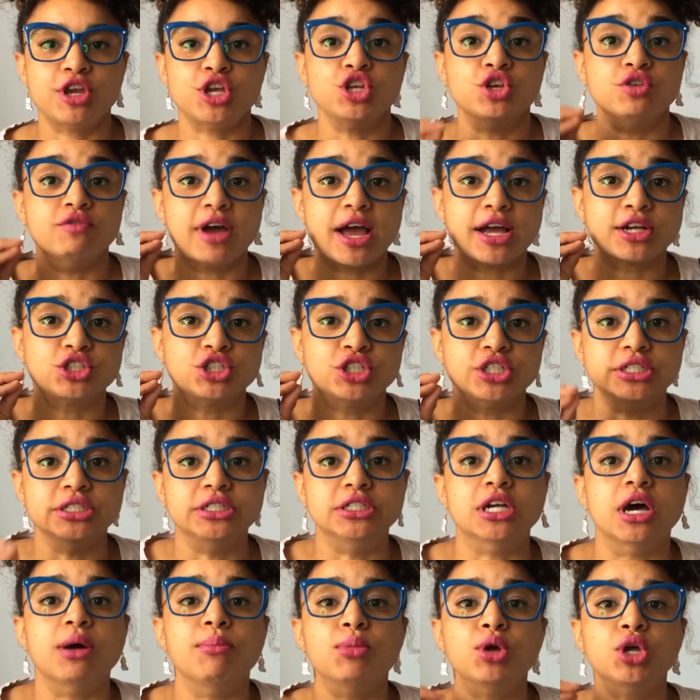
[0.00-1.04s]
you've actually
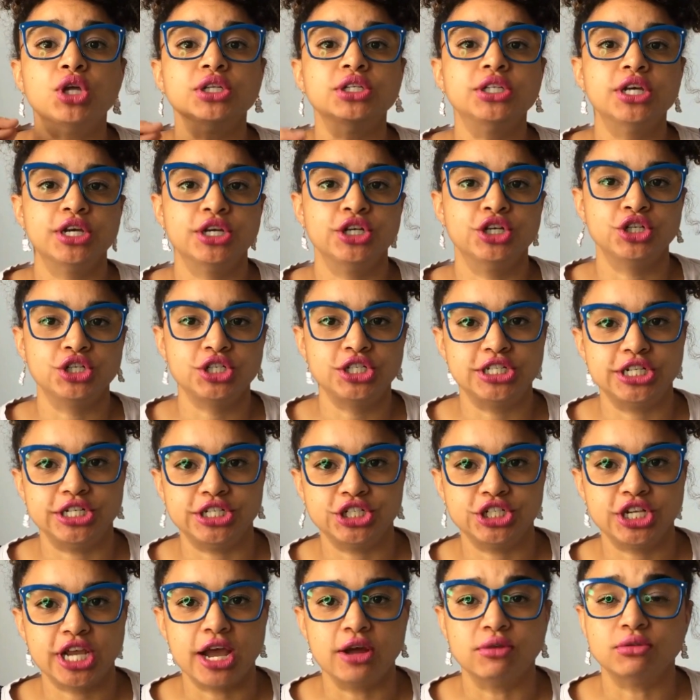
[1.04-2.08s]
doubled your
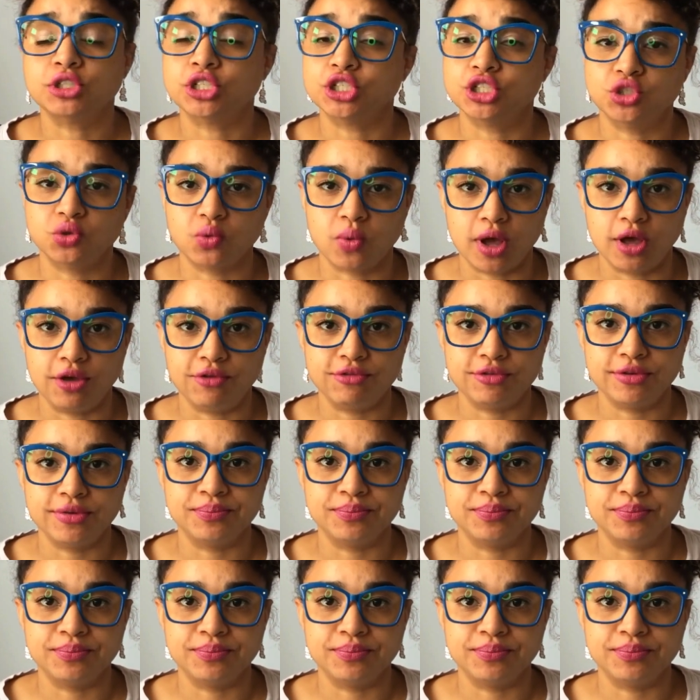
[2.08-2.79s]
stitch count to 12.